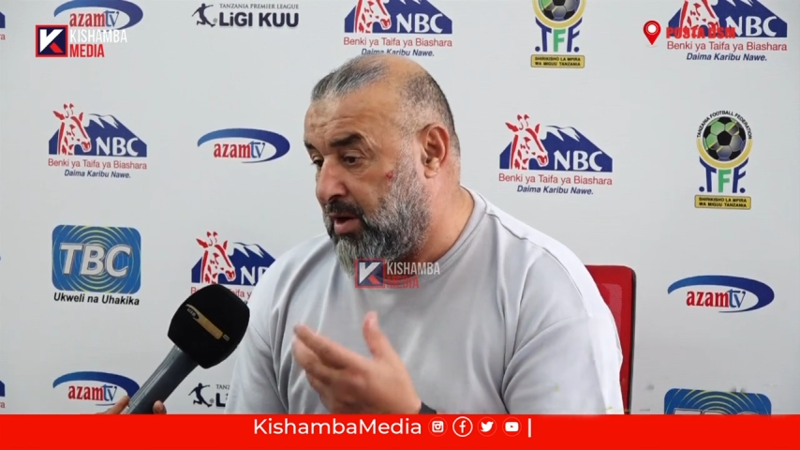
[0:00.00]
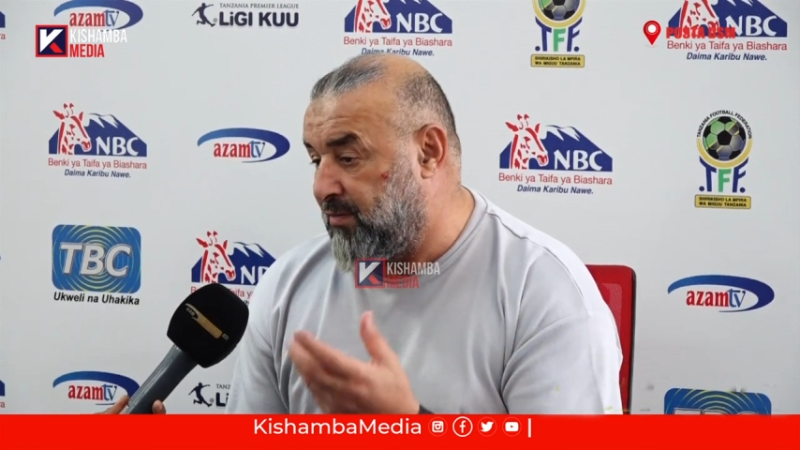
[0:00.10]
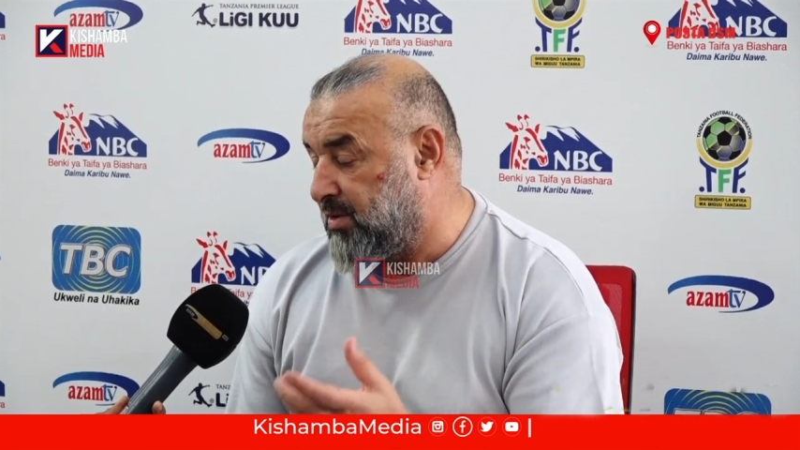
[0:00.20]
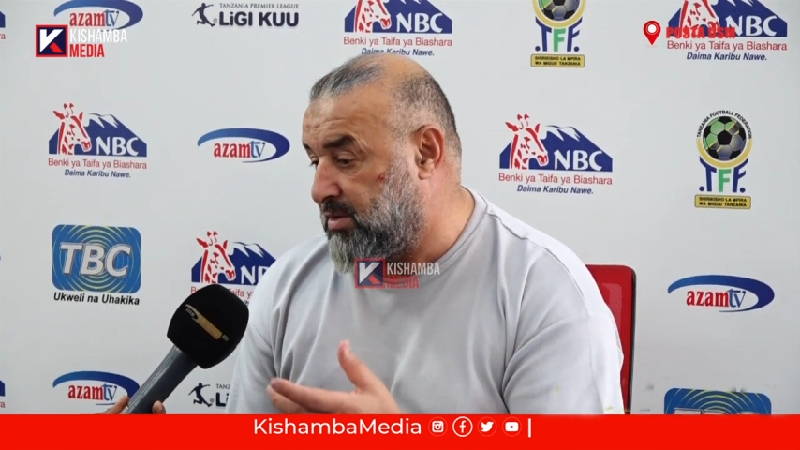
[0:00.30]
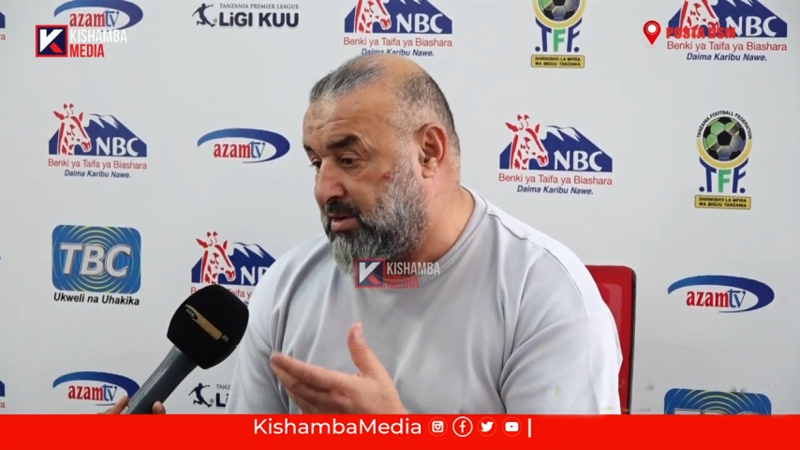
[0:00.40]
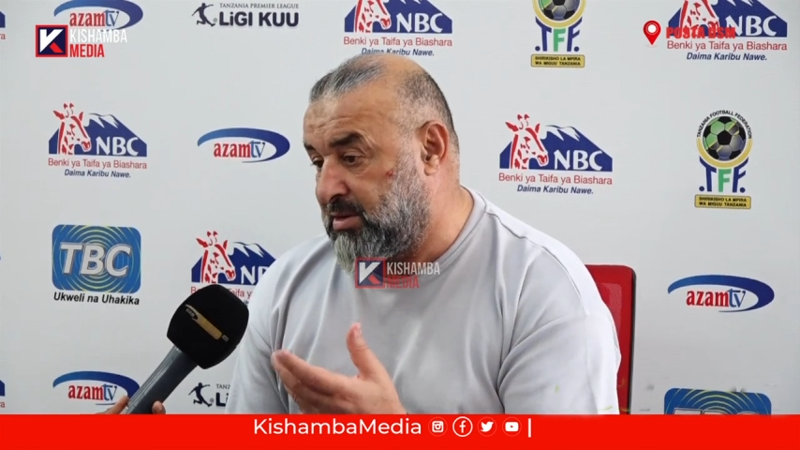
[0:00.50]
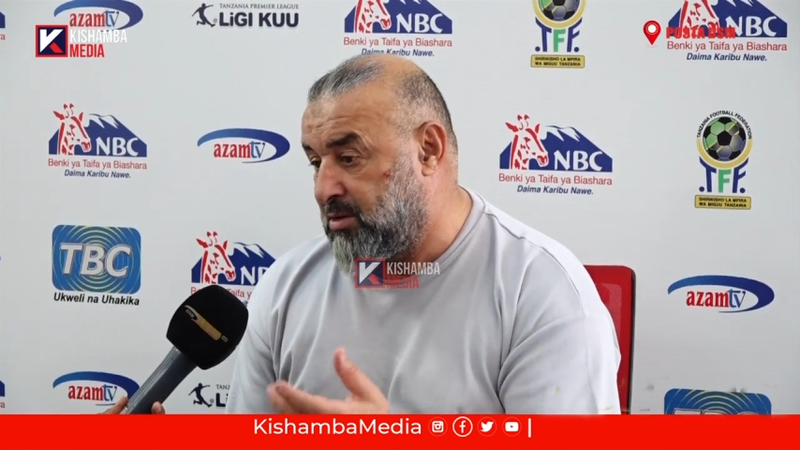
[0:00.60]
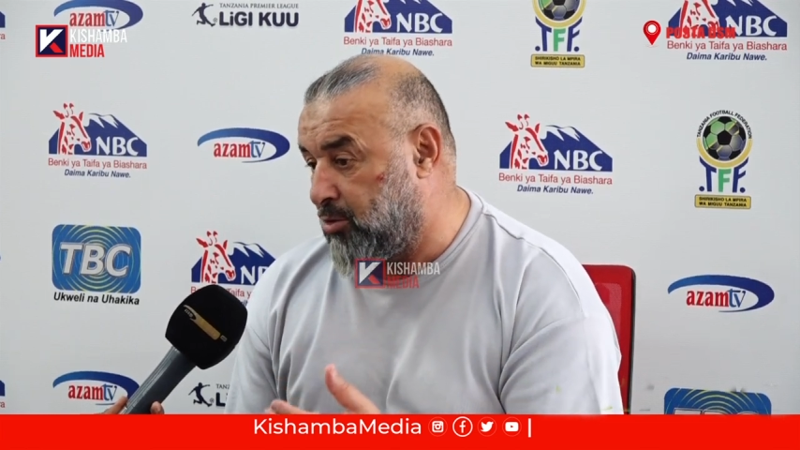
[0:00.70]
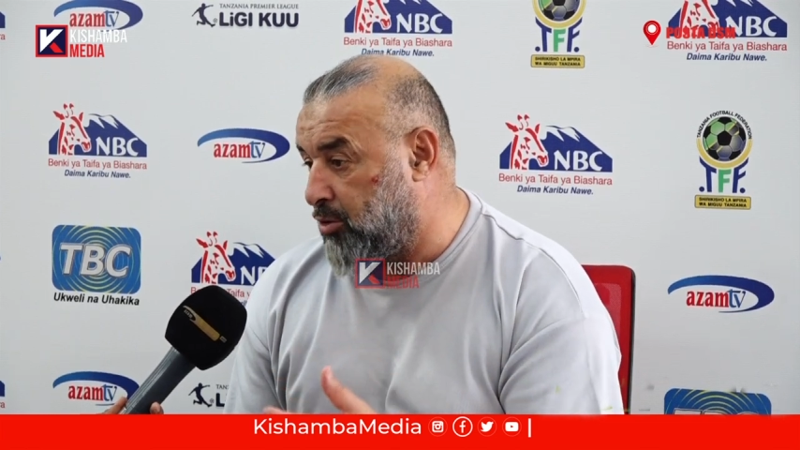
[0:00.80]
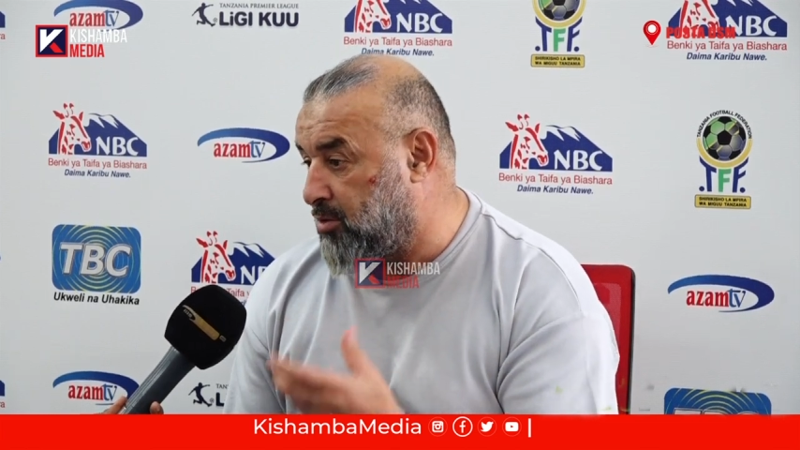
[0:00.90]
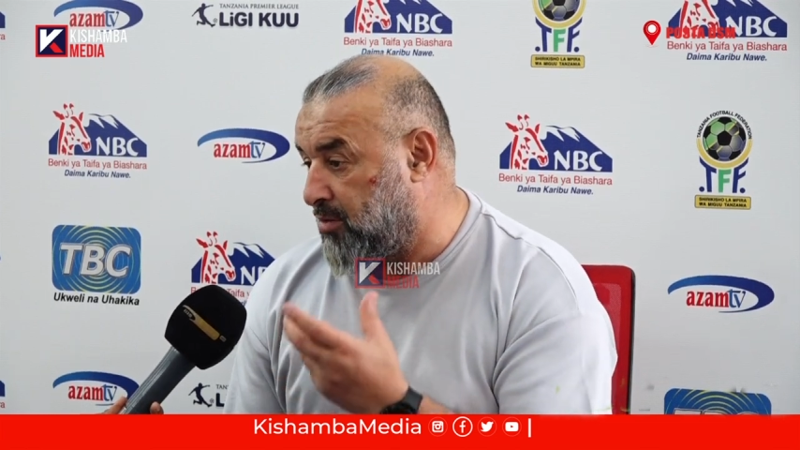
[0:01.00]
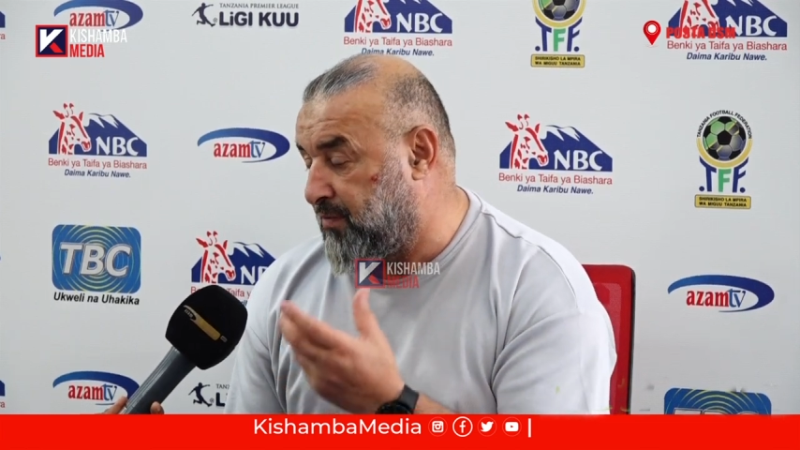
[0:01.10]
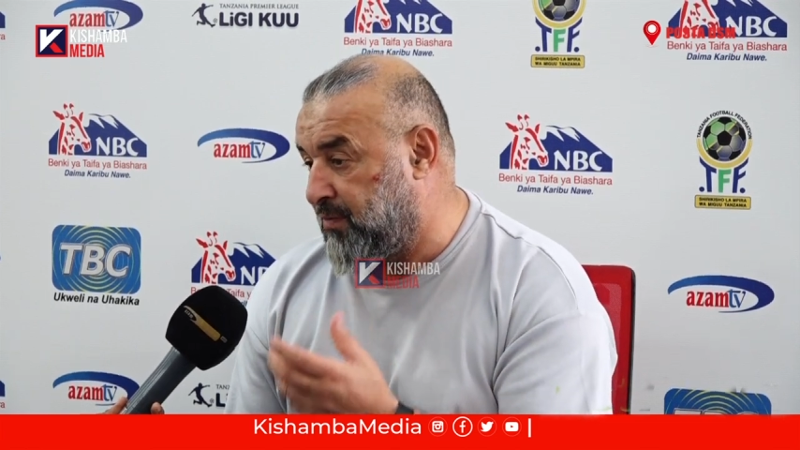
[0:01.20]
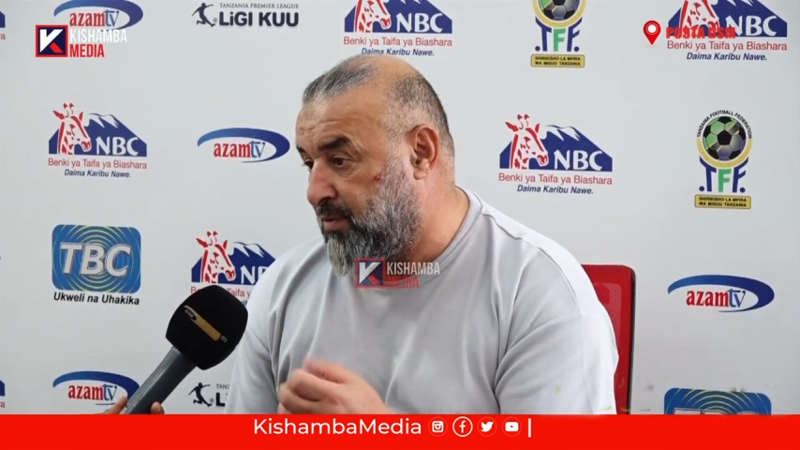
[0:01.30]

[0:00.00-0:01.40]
haven't a lot of